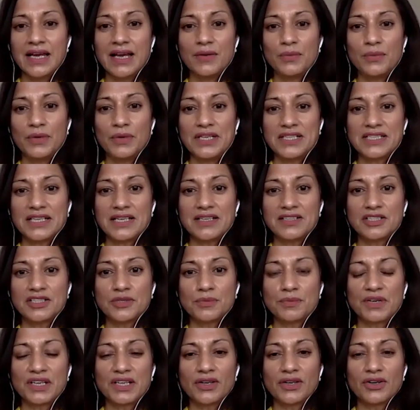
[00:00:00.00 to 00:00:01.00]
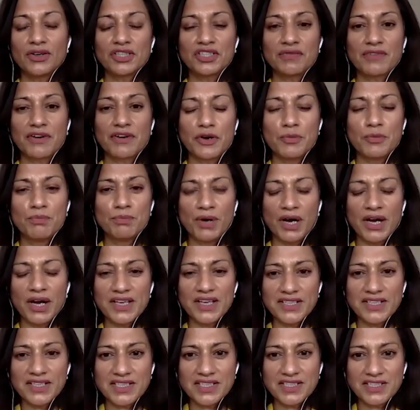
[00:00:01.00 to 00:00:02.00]
We tend to bring a lot of our own
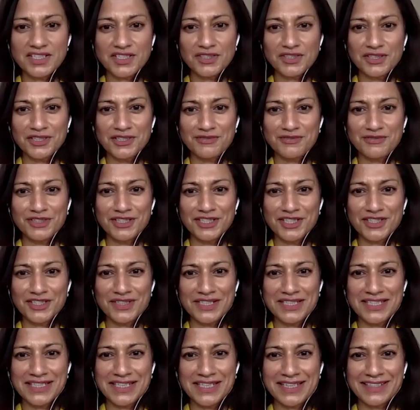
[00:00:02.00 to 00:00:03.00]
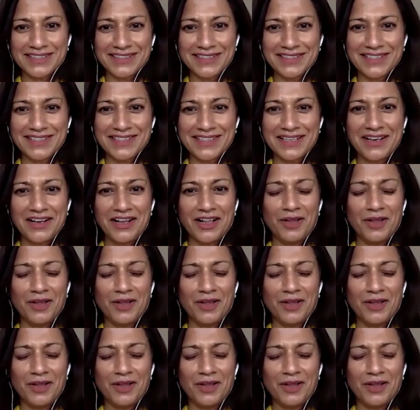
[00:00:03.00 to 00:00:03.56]
biases to those first 3 seconds.